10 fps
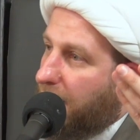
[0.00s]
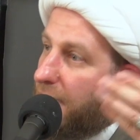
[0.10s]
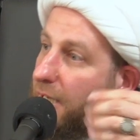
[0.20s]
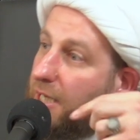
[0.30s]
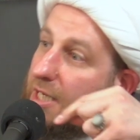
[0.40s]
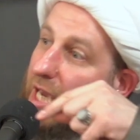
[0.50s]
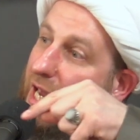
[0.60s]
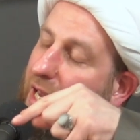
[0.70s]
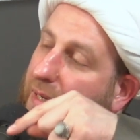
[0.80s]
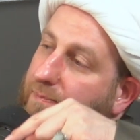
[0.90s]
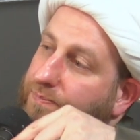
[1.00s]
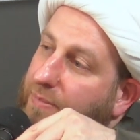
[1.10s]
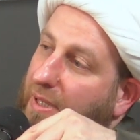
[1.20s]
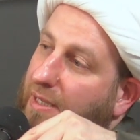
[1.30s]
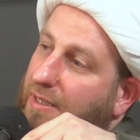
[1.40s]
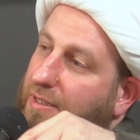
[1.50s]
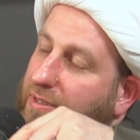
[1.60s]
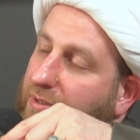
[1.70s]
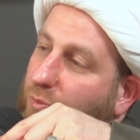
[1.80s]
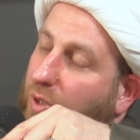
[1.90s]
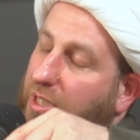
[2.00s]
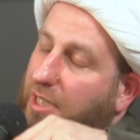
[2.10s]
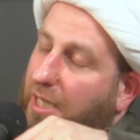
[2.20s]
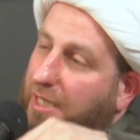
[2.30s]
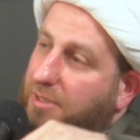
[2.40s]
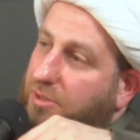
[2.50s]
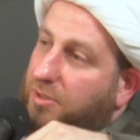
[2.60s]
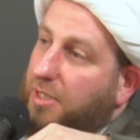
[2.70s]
He came. When he entered,